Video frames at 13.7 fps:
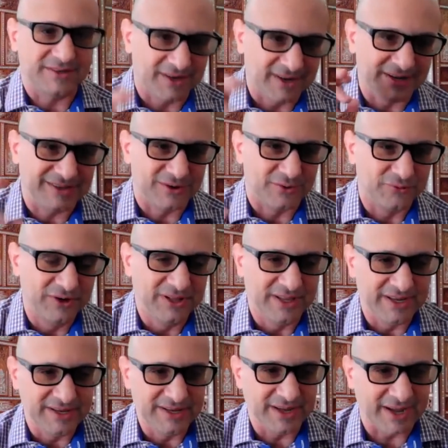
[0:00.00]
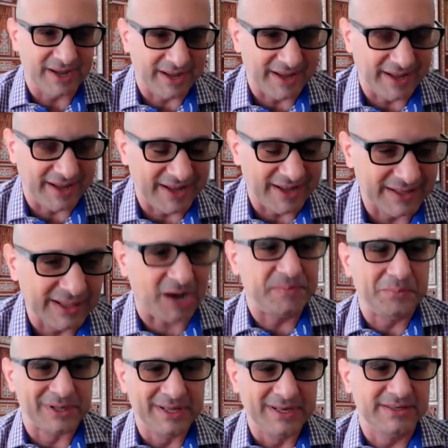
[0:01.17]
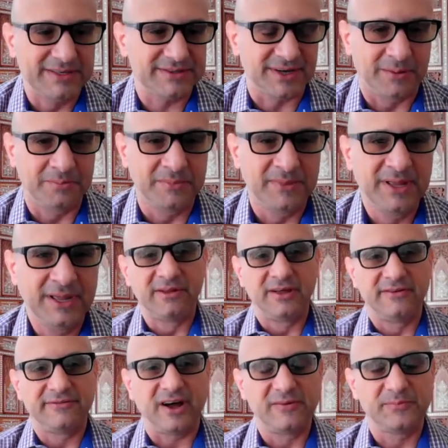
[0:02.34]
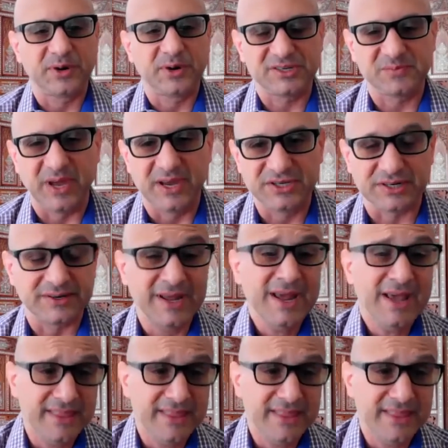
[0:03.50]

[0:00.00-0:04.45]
to, to really uh, uh lock people into some level of, of participation. The